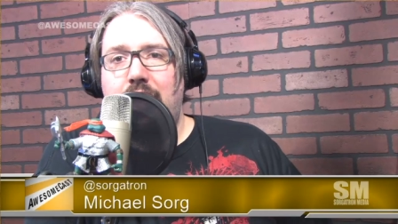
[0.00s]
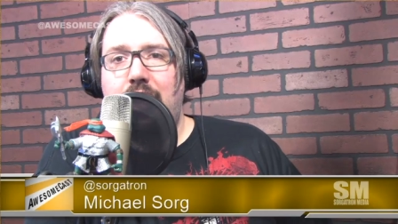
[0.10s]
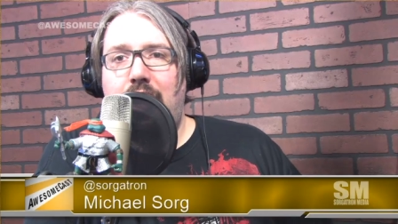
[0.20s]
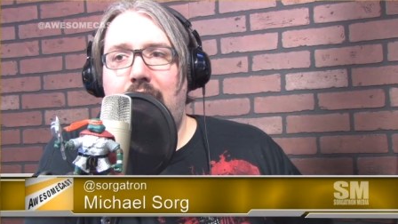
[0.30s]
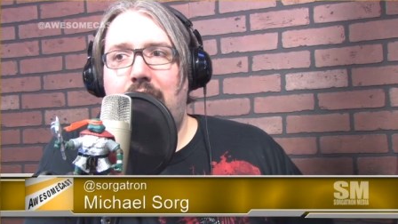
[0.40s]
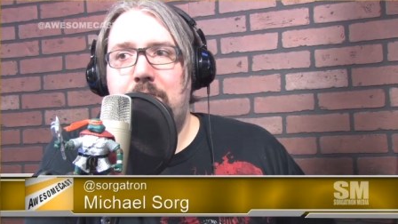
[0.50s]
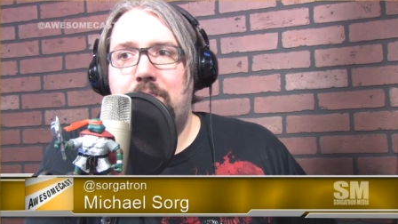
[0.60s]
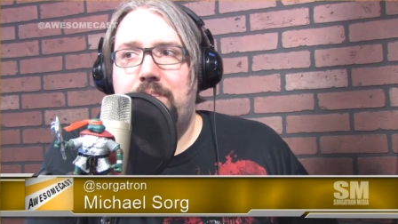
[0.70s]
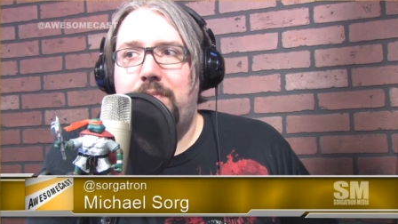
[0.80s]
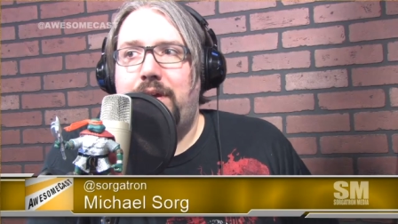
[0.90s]

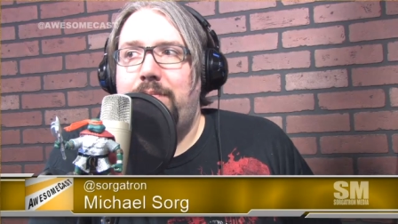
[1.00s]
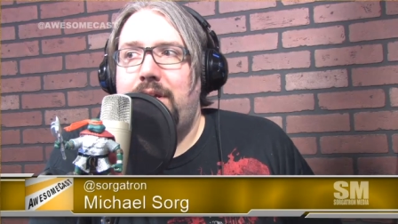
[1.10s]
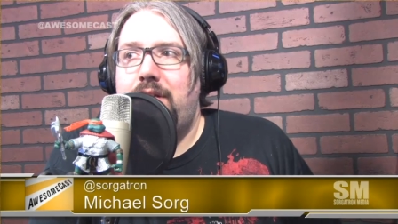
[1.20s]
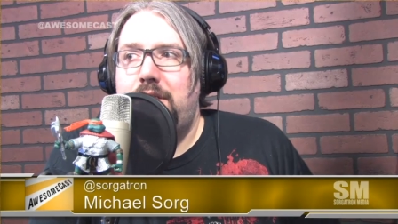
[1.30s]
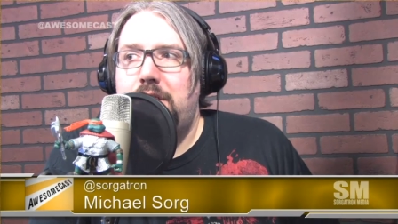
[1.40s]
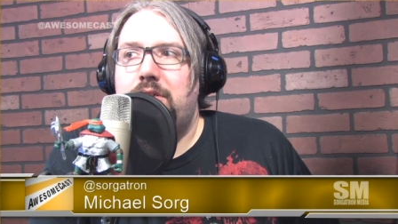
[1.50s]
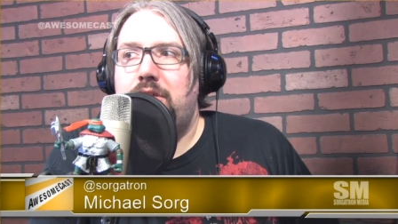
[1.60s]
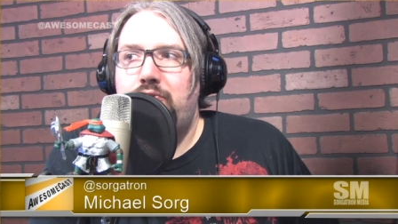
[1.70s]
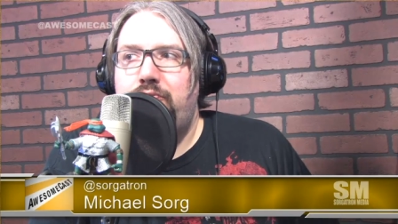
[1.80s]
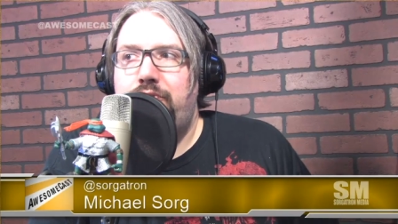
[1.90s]
Um, I mean, you
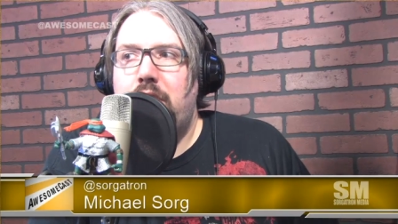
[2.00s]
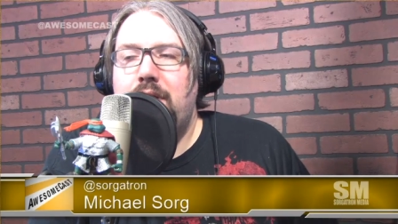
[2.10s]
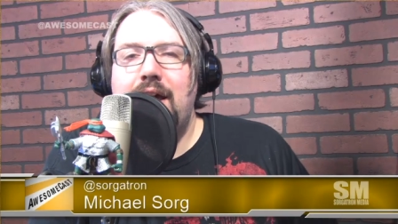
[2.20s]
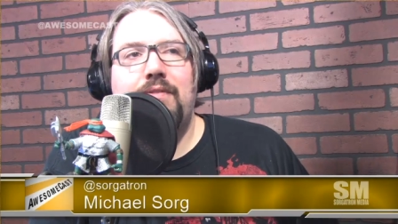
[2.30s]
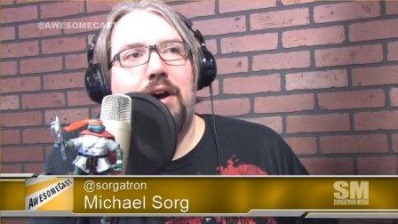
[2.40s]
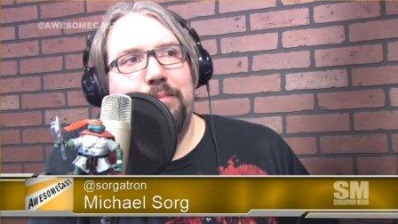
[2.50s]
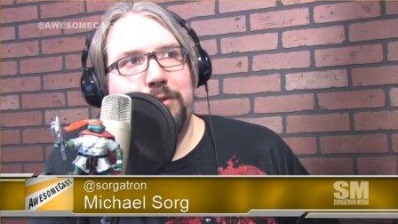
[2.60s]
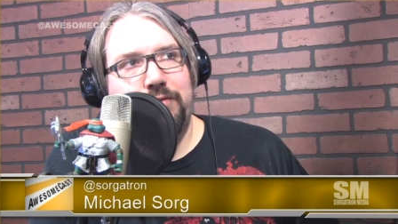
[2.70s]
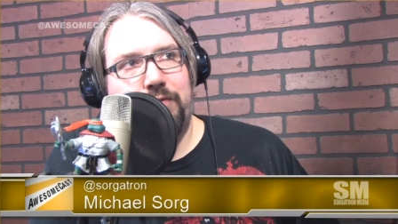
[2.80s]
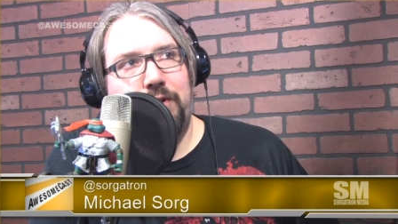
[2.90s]
you don't have
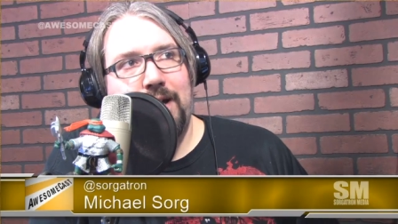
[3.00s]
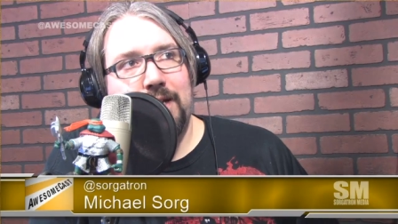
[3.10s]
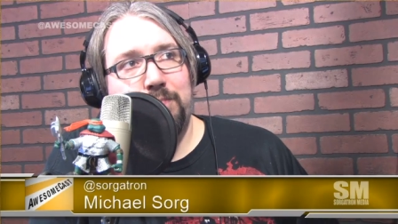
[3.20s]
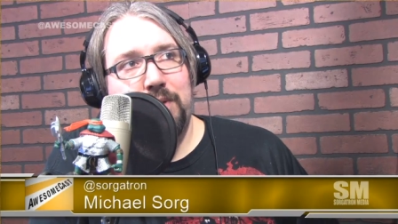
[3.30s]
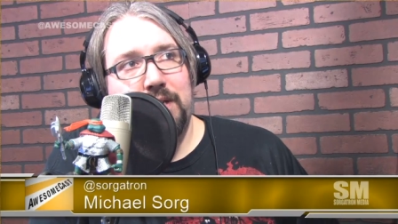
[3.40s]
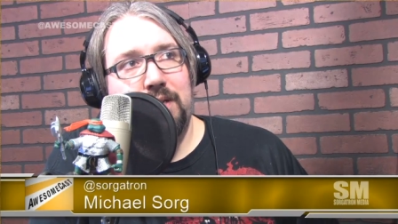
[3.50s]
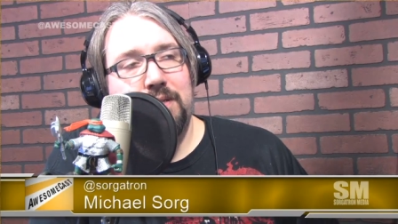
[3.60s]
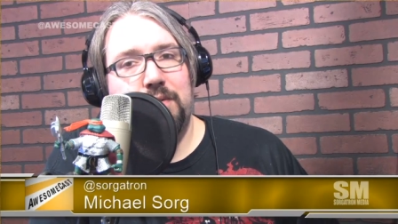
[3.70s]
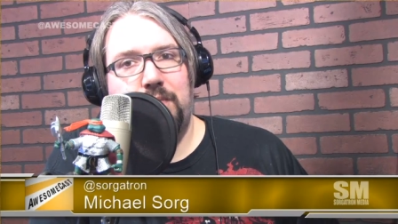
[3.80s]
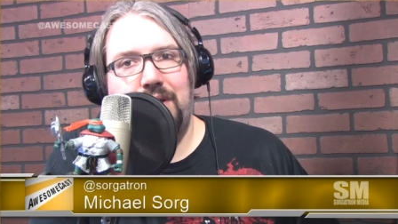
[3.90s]
options for I S
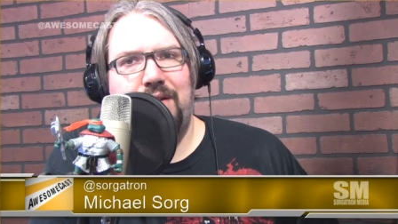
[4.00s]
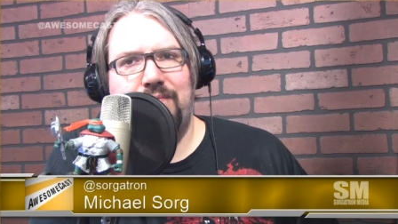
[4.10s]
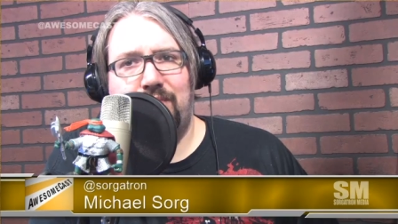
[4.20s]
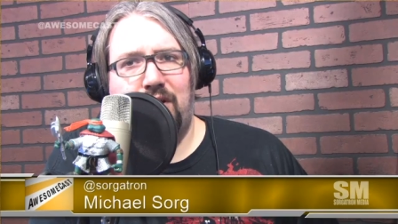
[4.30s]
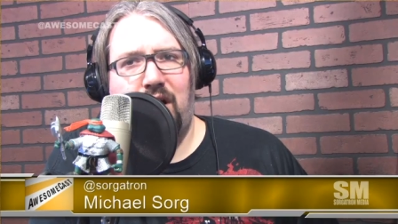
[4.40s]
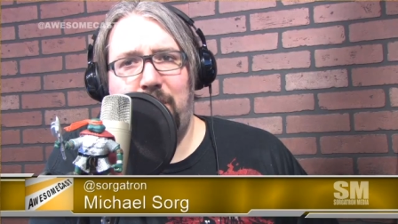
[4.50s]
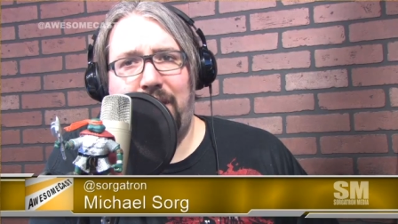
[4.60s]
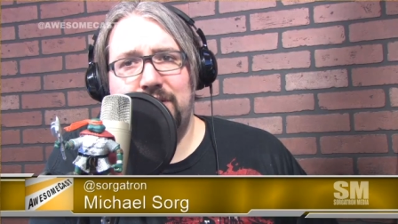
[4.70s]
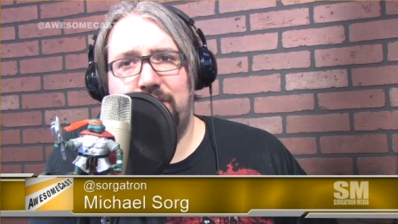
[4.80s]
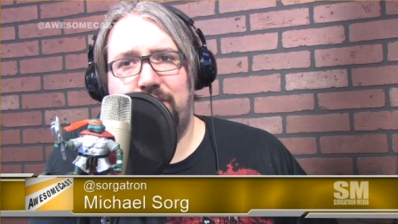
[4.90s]
Ps. We have
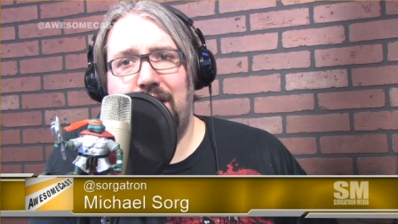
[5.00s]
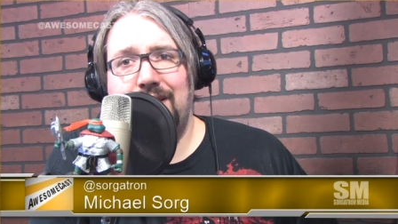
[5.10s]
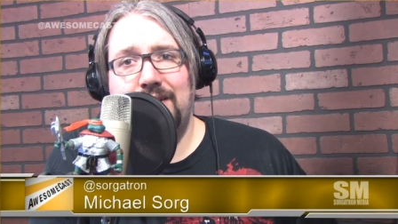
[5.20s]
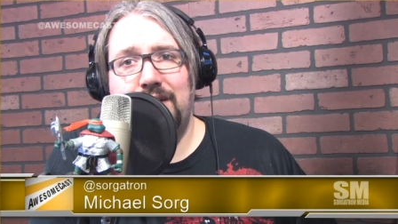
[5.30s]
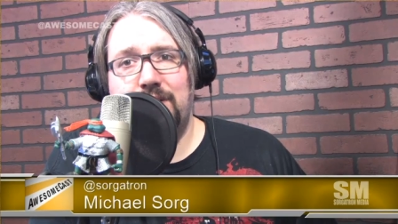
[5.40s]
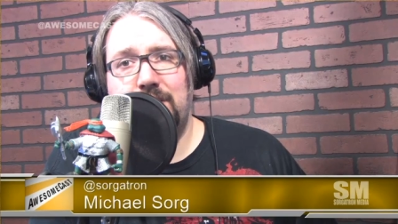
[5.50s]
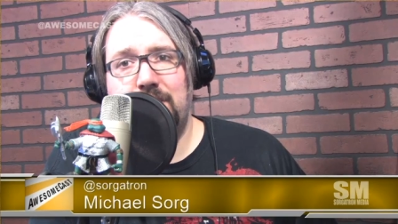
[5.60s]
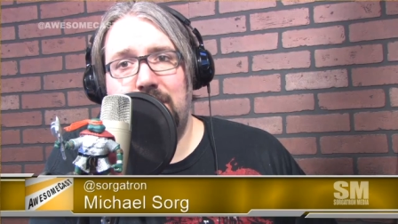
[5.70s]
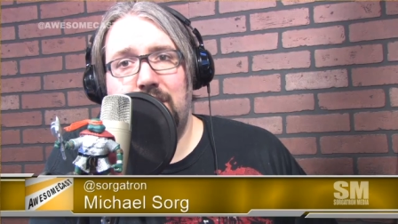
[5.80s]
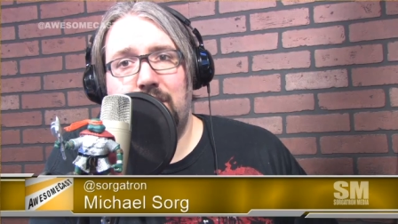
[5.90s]
Comcast and Verizon here in the
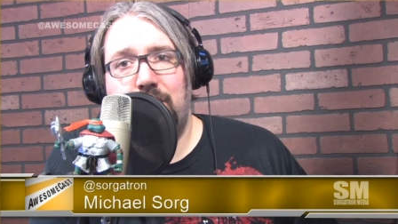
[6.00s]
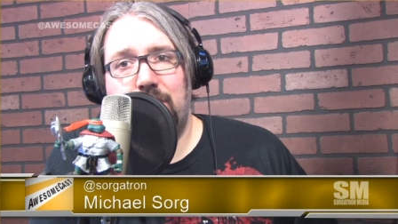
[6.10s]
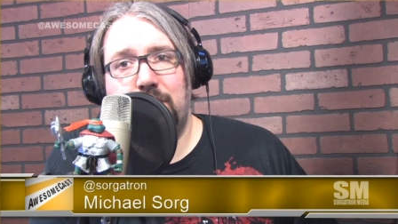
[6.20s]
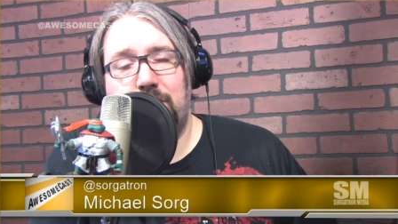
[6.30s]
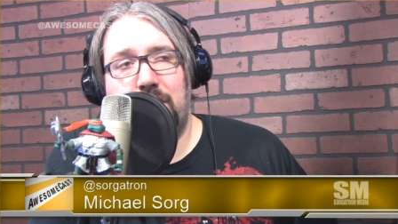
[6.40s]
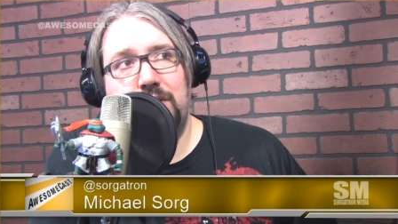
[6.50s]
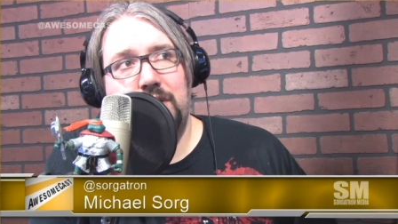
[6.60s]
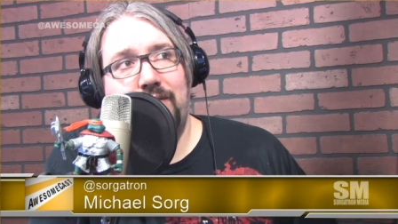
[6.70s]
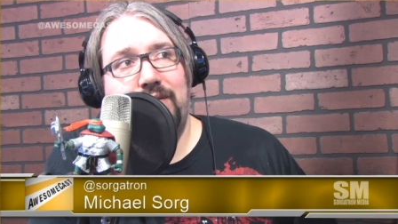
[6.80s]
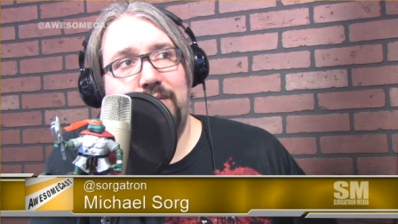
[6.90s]
city, or if you're somewhere
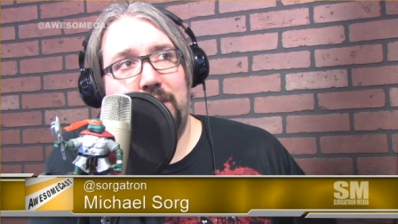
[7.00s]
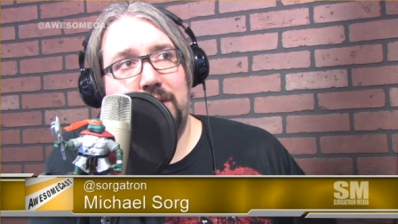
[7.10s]
else, you have even